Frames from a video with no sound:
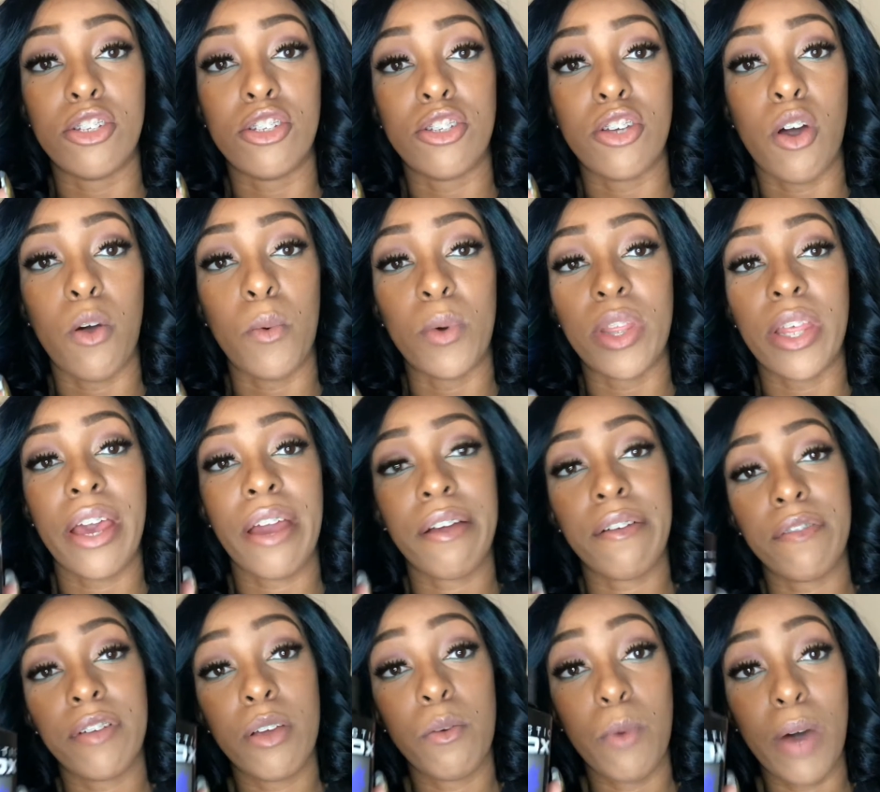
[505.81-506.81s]
So with
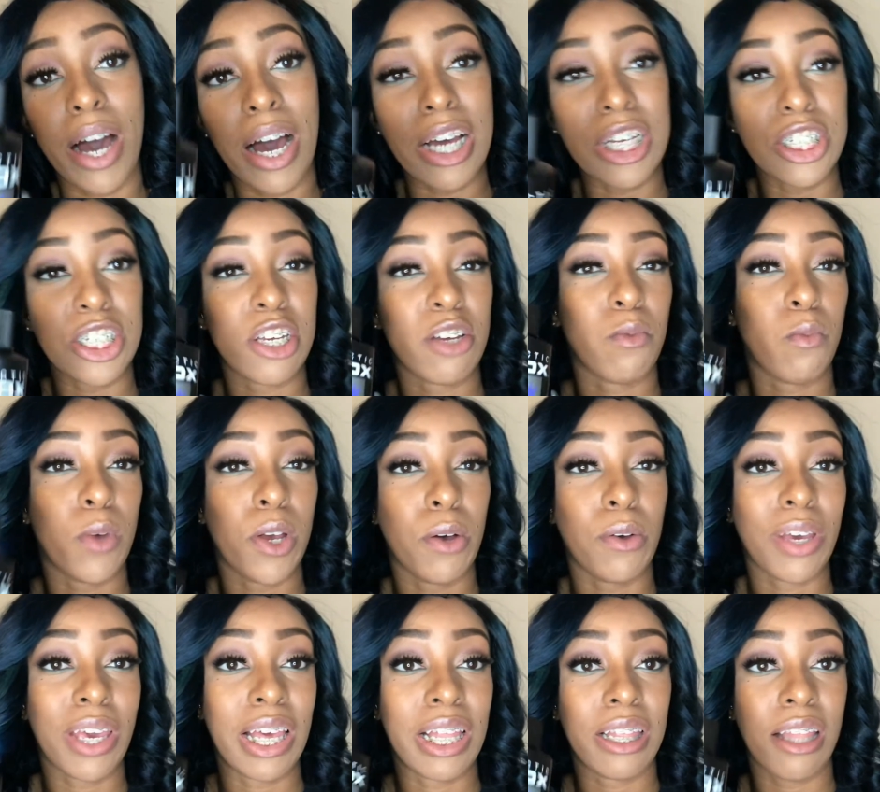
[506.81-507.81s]
every wash, it will
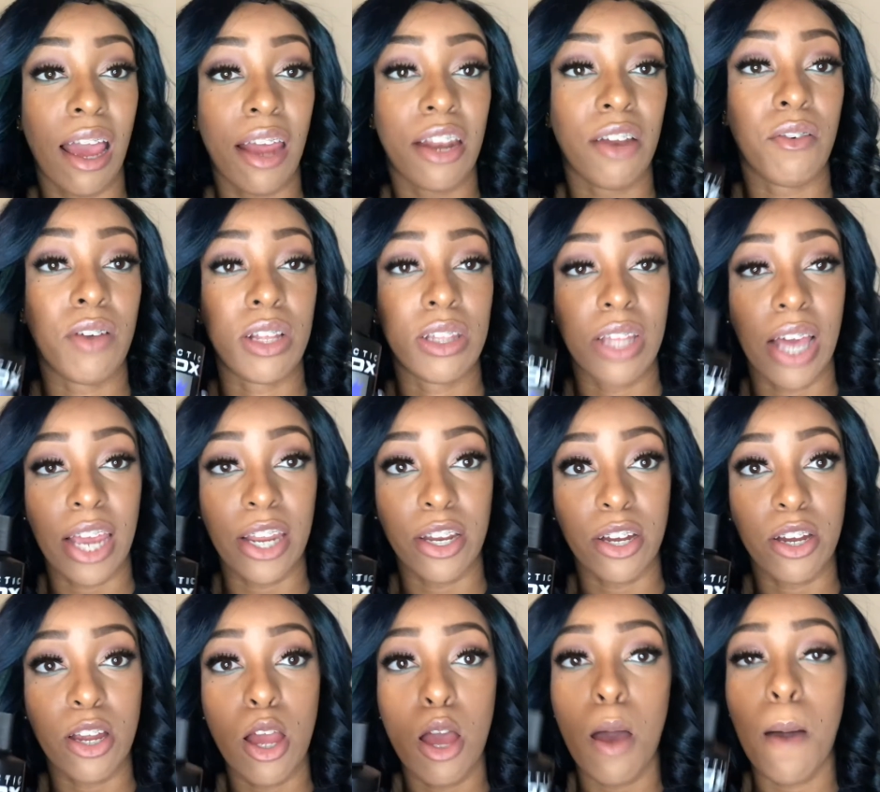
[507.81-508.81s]
get lighter and
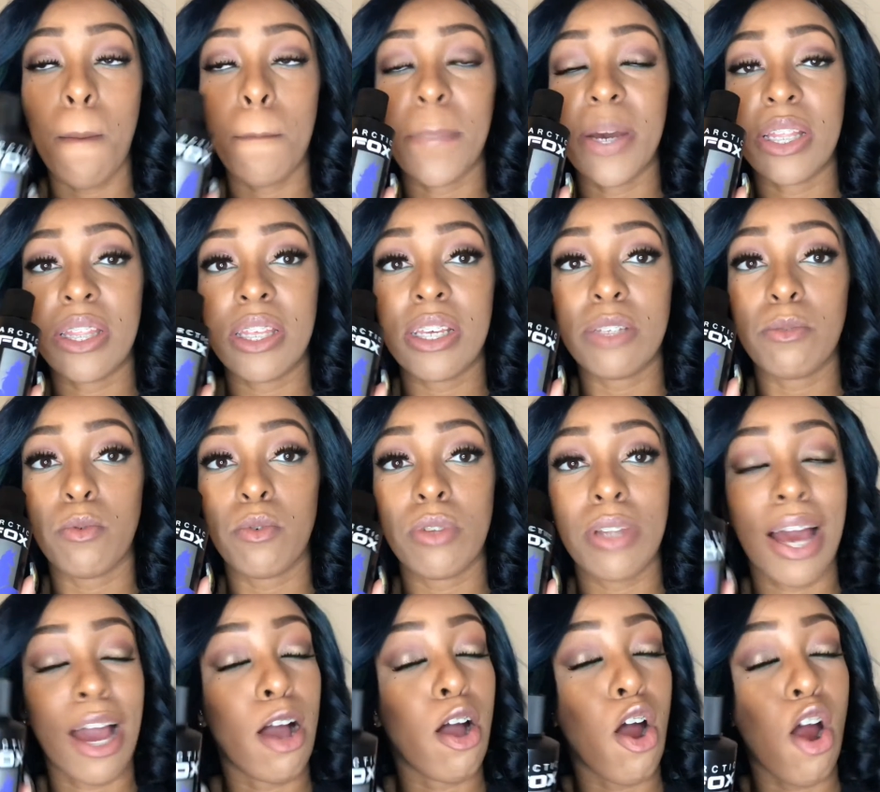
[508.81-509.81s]
lighter, but this will
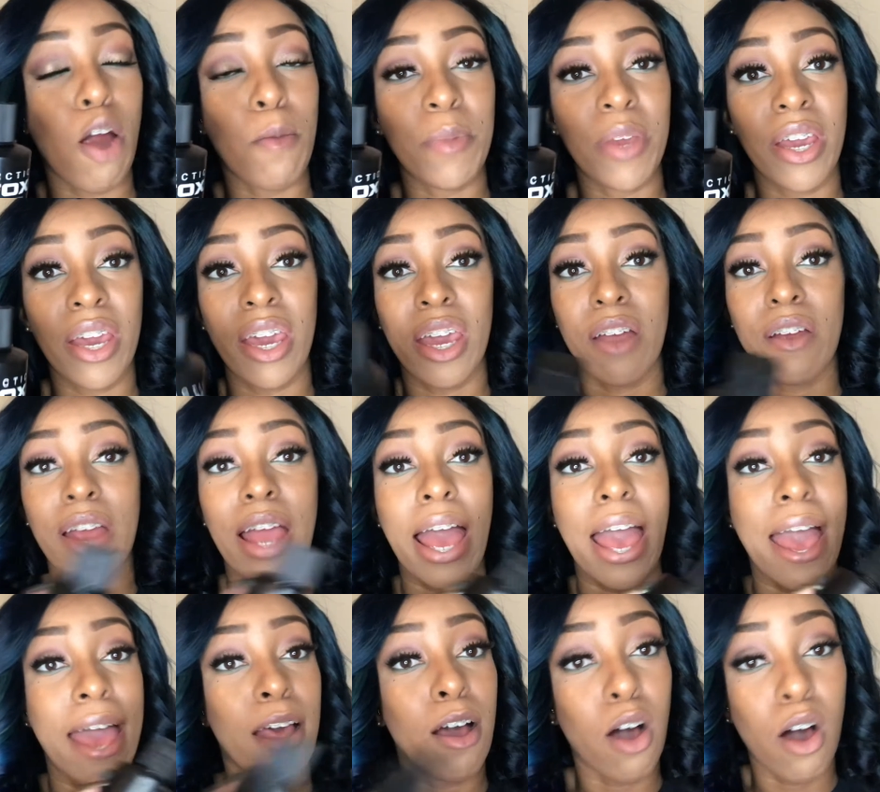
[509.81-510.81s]
not harm your hair
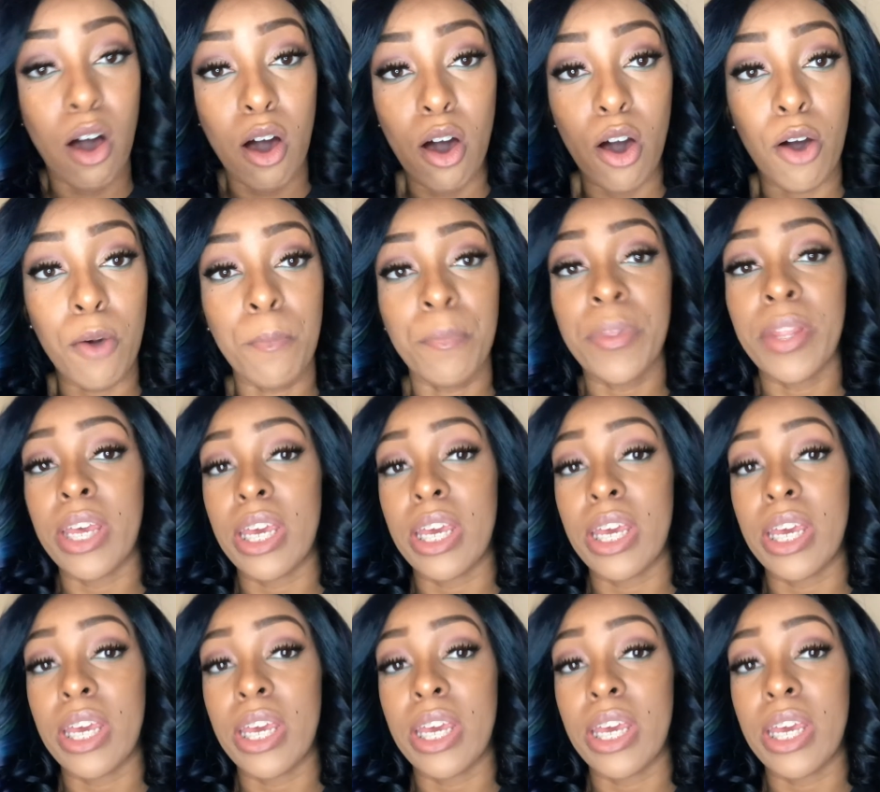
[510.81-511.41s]
at all.